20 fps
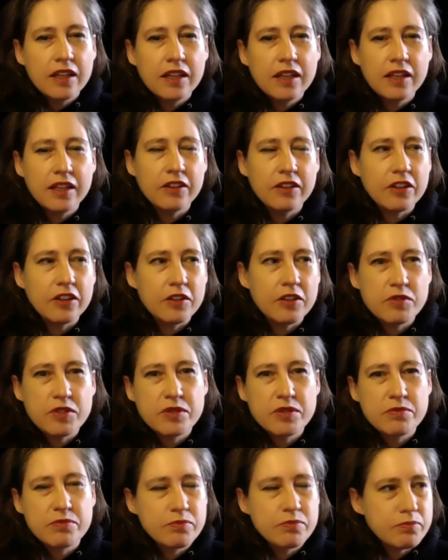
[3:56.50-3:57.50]
you know, I
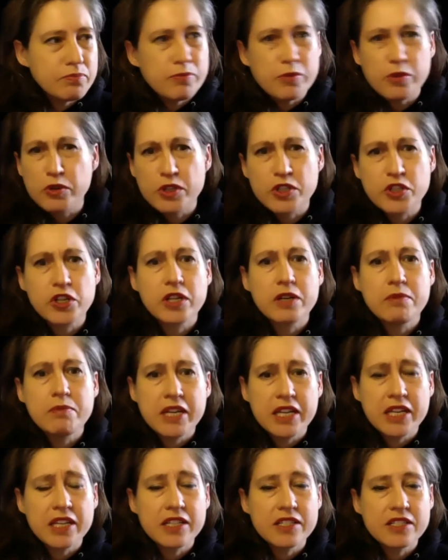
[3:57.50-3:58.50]
was always trying to
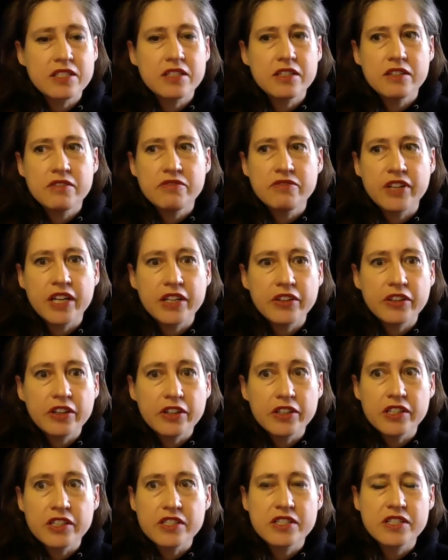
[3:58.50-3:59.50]
make it as a fine
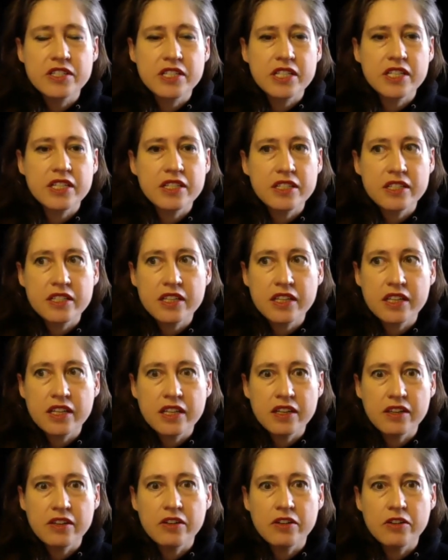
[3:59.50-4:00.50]
artist, and,
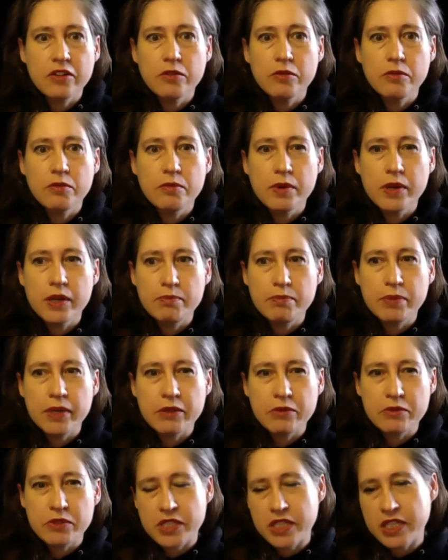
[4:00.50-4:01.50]
you know, but it
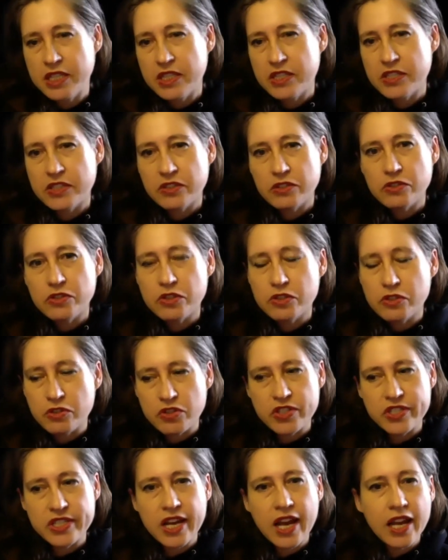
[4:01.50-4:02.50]
was like this little sort of
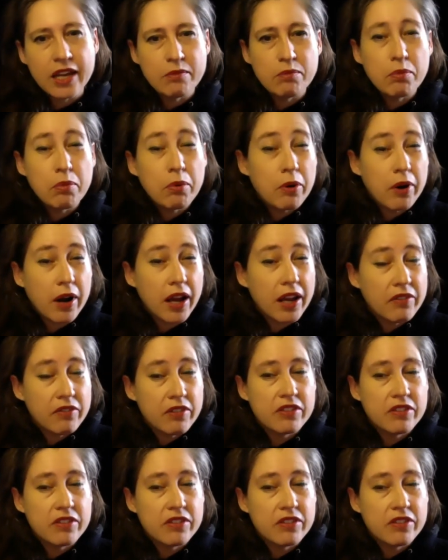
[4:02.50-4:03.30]
side private